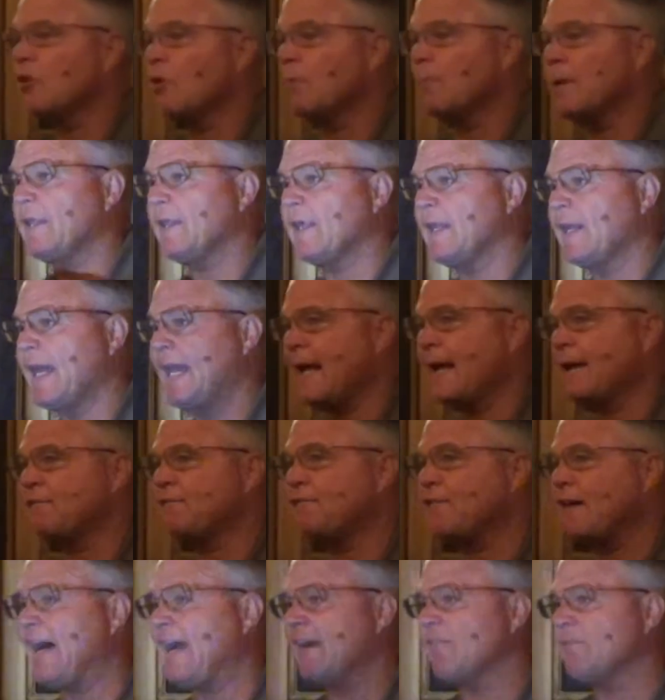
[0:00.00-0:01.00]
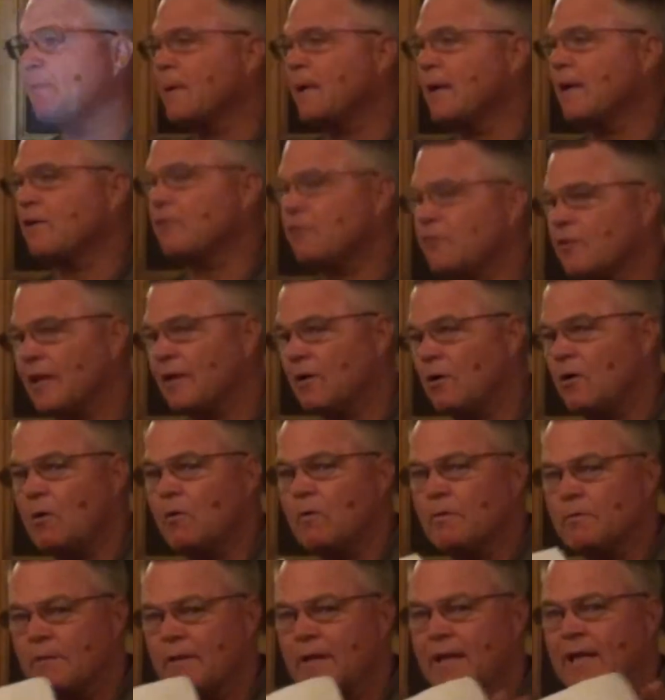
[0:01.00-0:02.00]
told me that I had 5 minutes. I
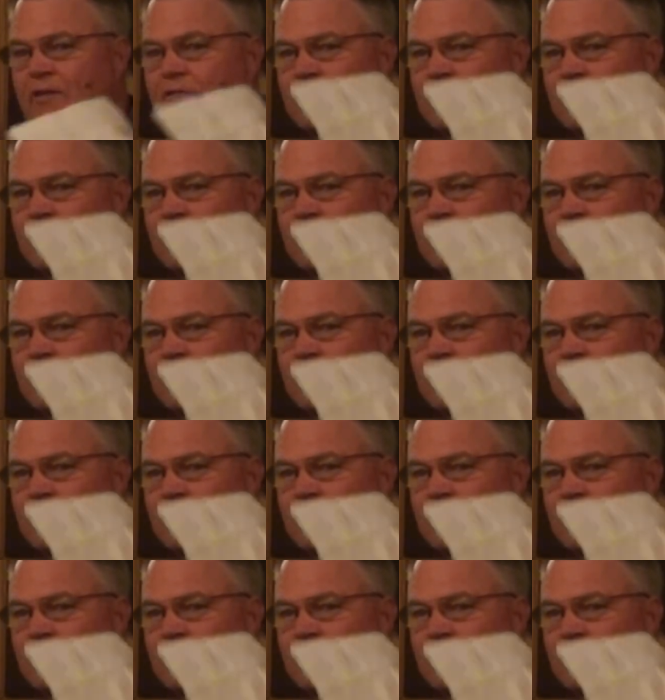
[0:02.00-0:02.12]
know